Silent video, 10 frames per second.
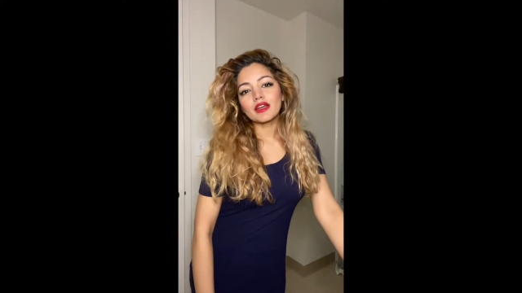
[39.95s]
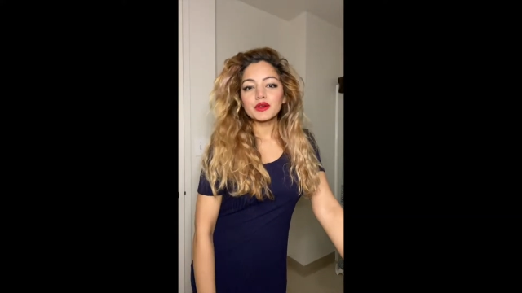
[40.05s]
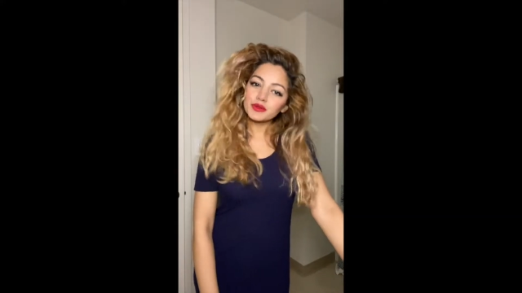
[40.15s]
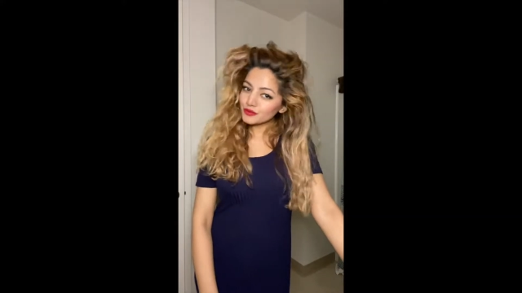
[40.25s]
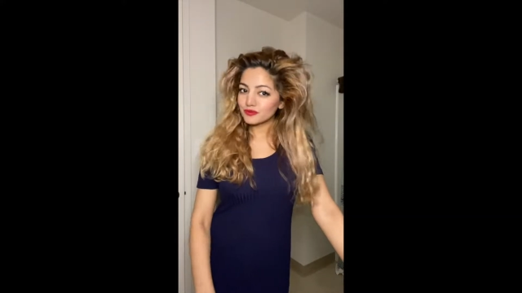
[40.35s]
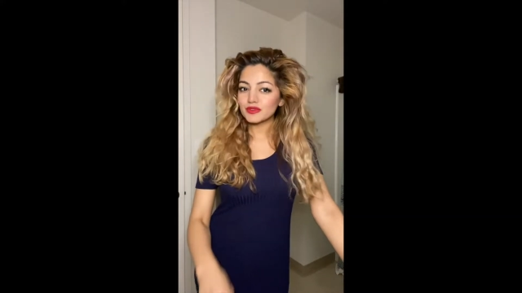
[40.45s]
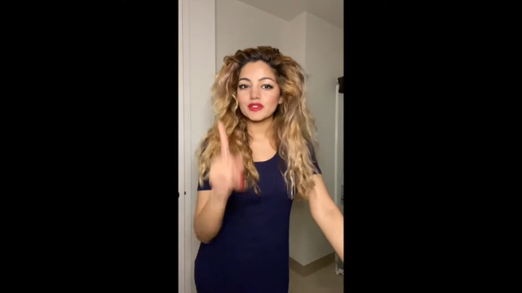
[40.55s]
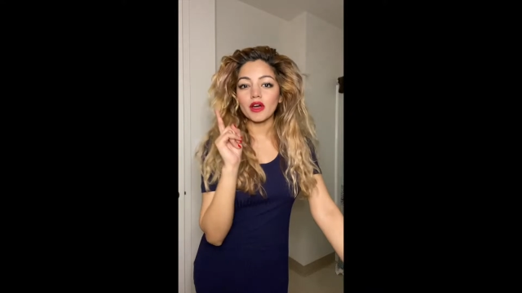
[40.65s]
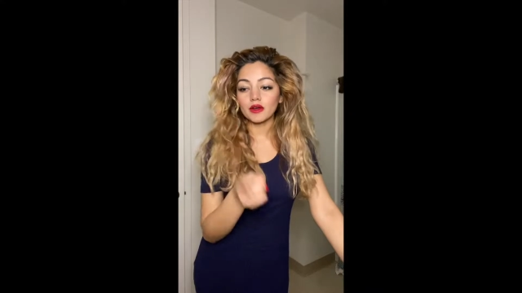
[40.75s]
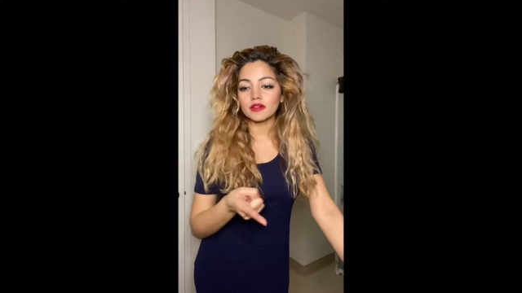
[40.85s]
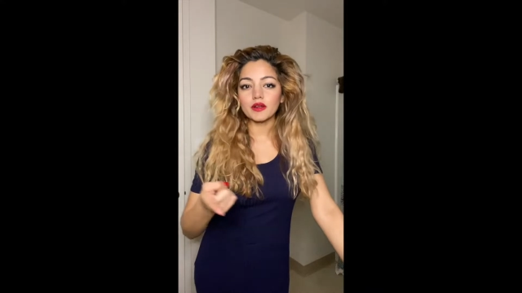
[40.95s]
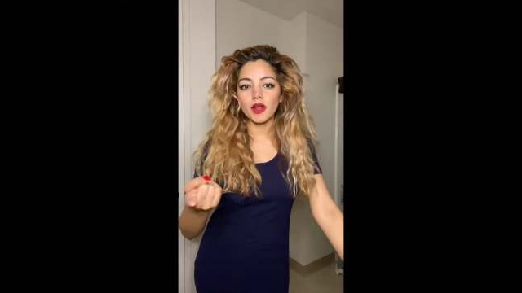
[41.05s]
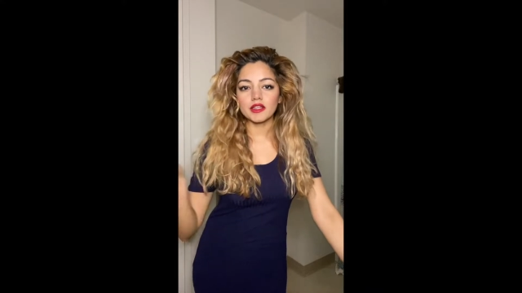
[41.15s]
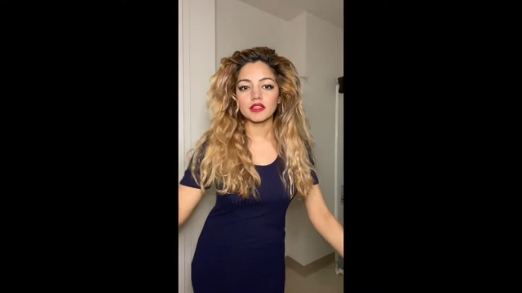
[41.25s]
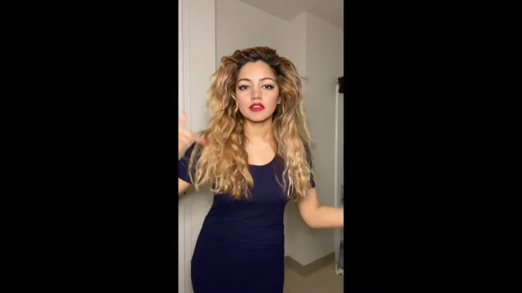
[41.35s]
Cool. So I will get
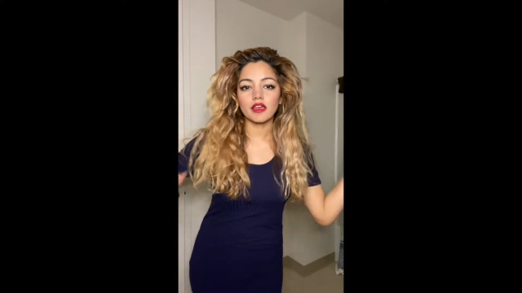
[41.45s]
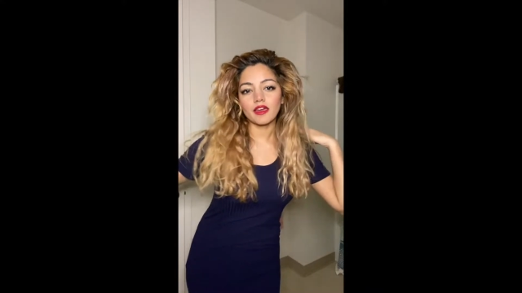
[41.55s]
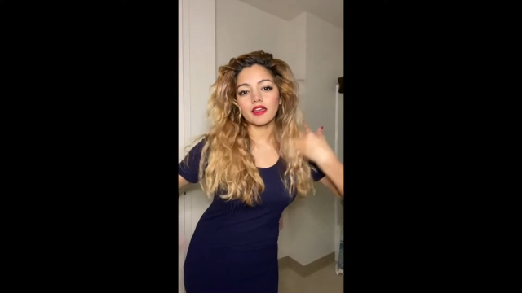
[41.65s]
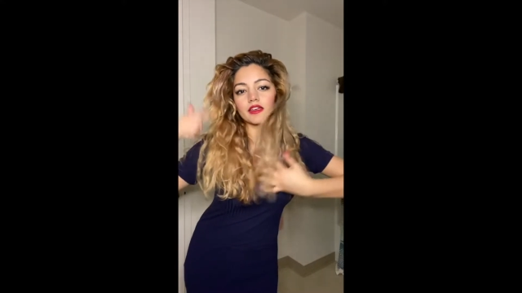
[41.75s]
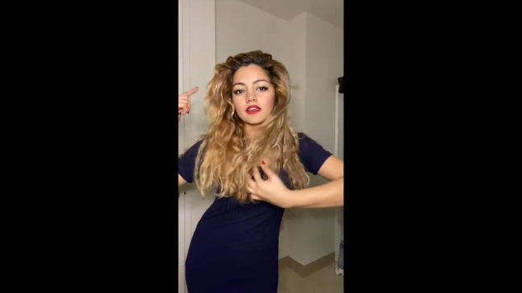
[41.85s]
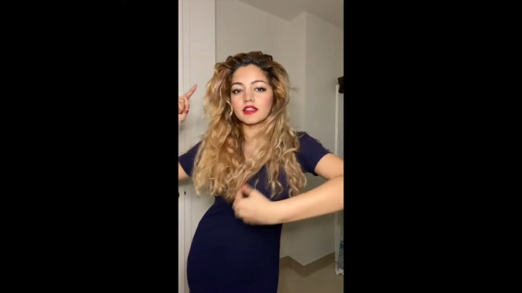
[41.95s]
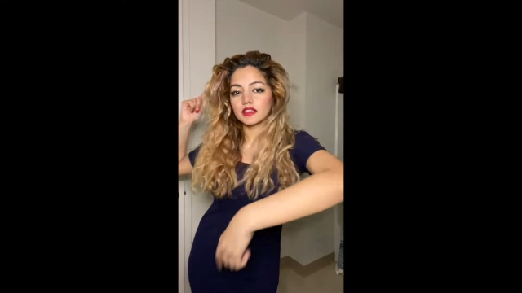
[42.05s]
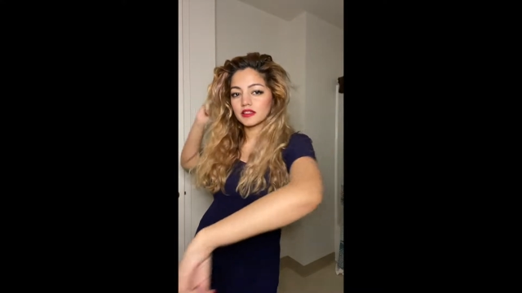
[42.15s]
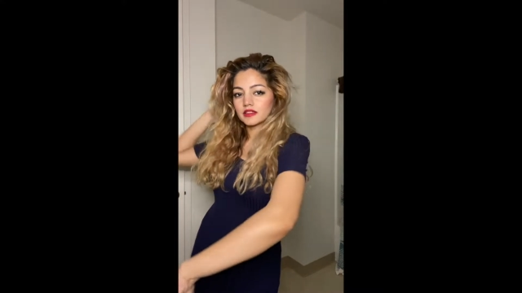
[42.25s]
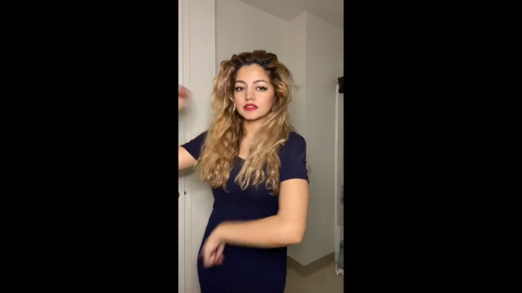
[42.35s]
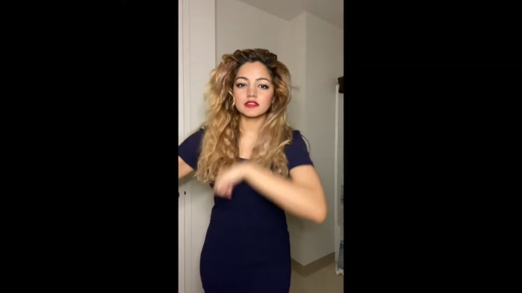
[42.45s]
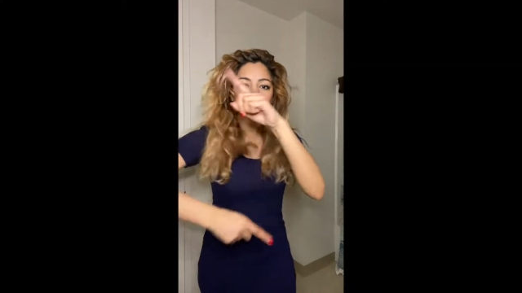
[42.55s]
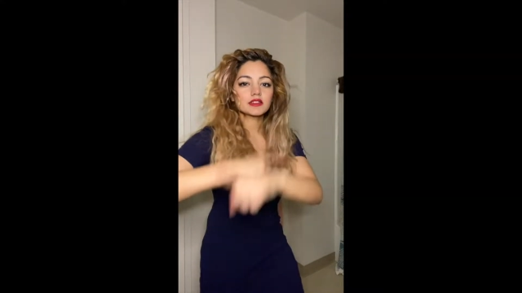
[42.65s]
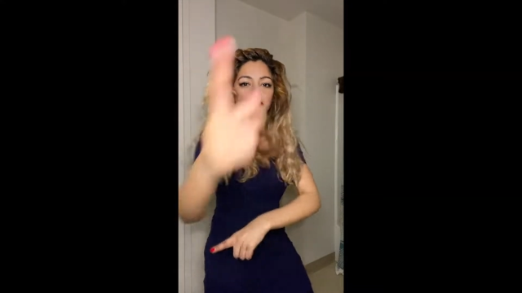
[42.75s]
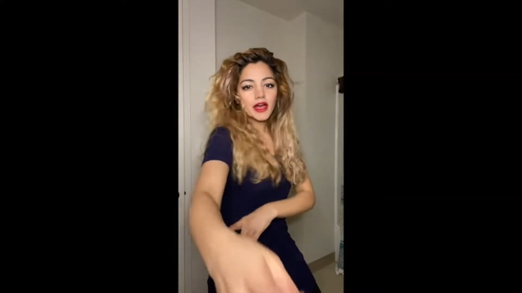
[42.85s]
ready
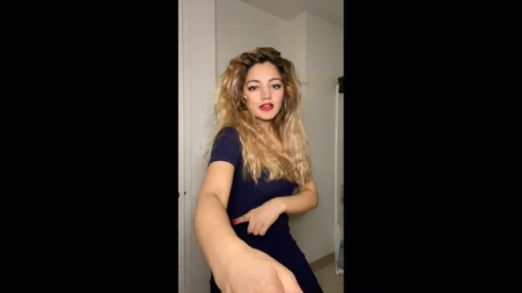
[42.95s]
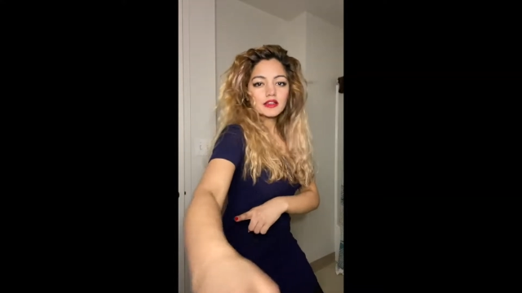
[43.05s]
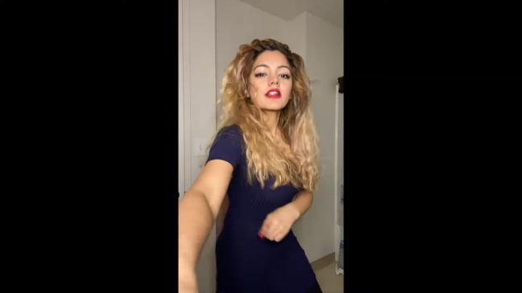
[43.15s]
and come back.